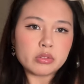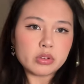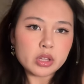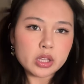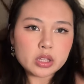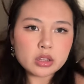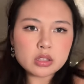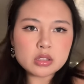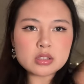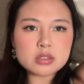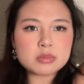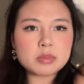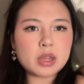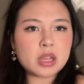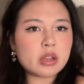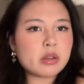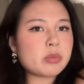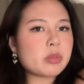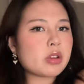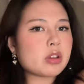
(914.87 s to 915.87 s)
feel like this
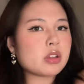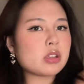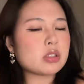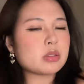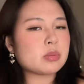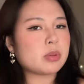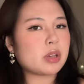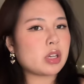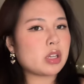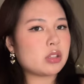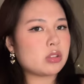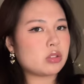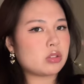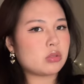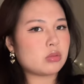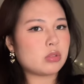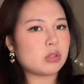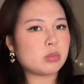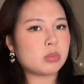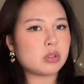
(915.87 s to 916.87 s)
makeup look is pretty
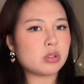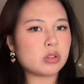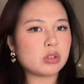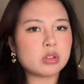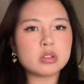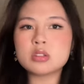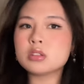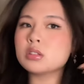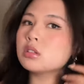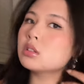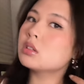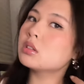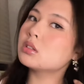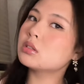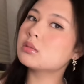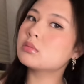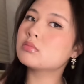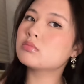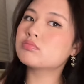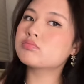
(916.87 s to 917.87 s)
doable,
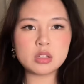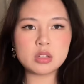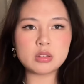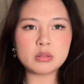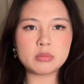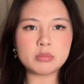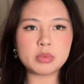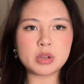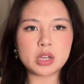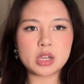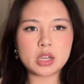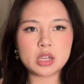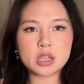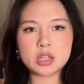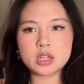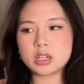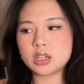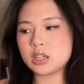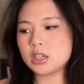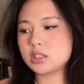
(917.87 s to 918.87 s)

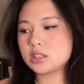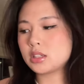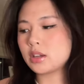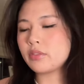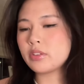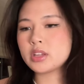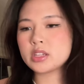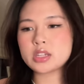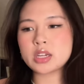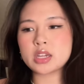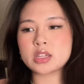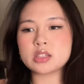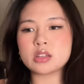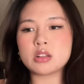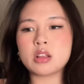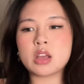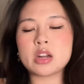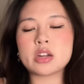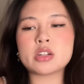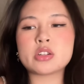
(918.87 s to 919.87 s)
but it definitely takes a
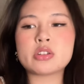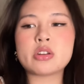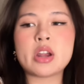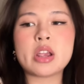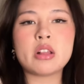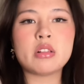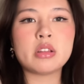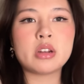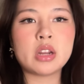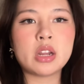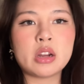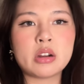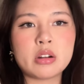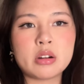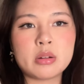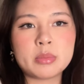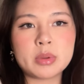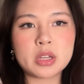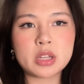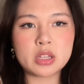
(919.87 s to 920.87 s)
lot of trial and error
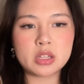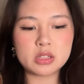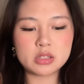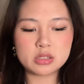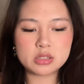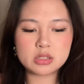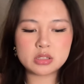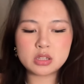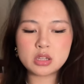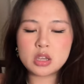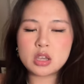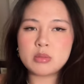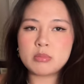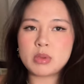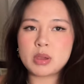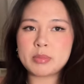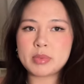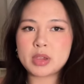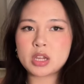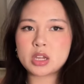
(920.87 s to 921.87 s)
because my
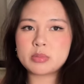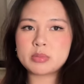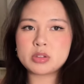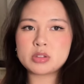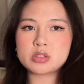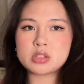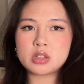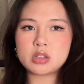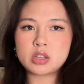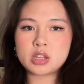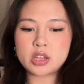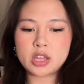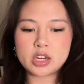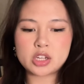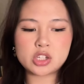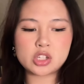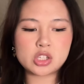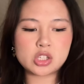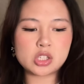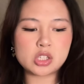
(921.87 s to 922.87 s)
makeup used to look like
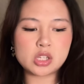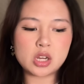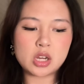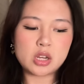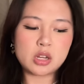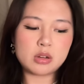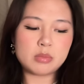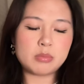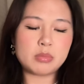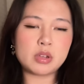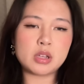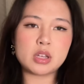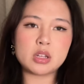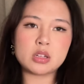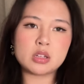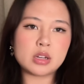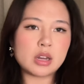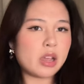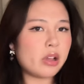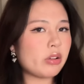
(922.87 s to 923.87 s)
shit, but
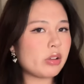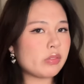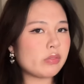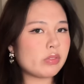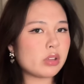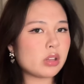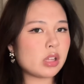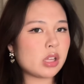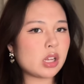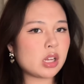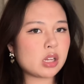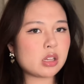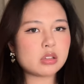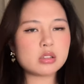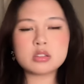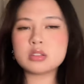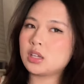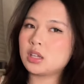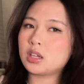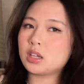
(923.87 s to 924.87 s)
now I feel like
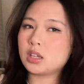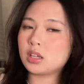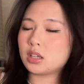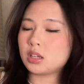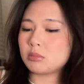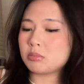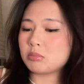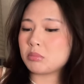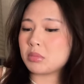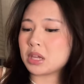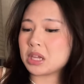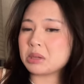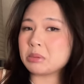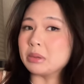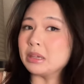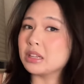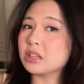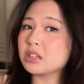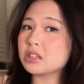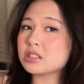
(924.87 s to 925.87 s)
maybe
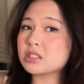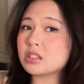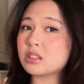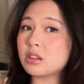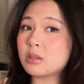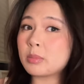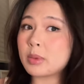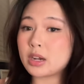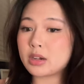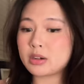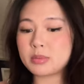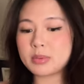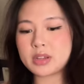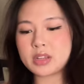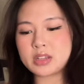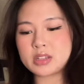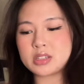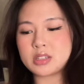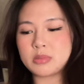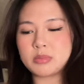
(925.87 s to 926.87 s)
it looks a little better
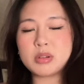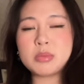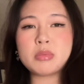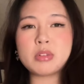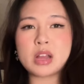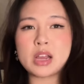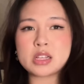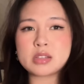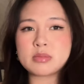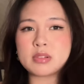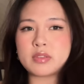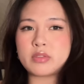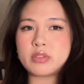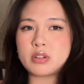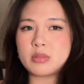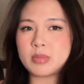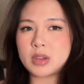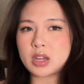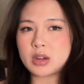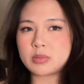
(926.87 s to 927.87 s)
because some people ask me for a
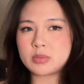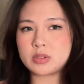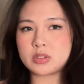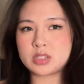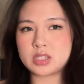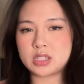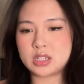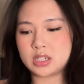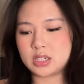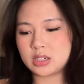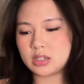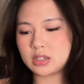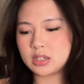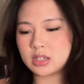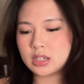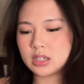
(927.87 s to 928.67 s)
makeup routine,